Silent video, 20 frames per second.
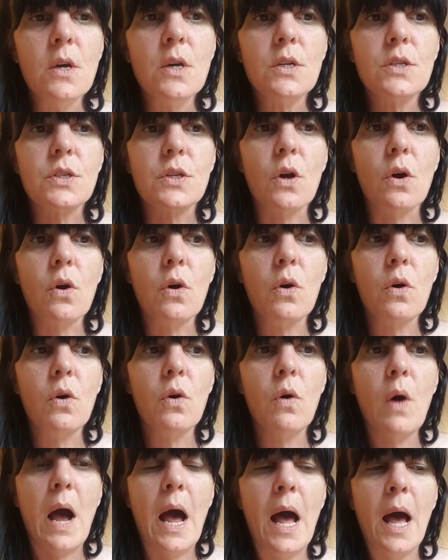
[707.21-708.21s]

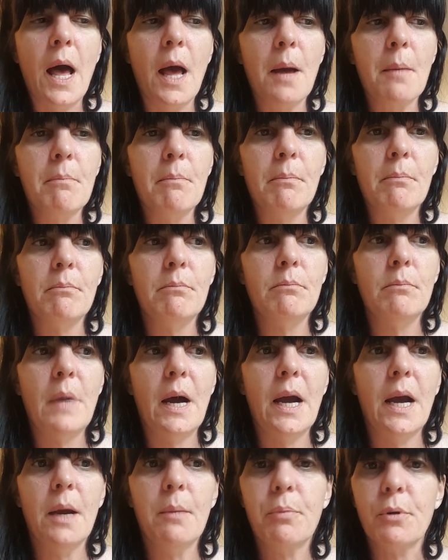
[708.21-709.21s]
So
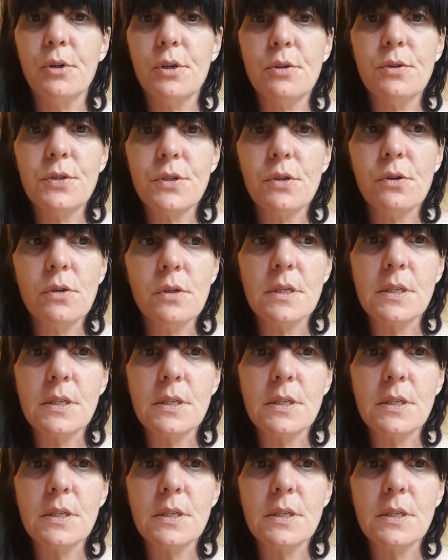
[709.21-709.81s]
my producer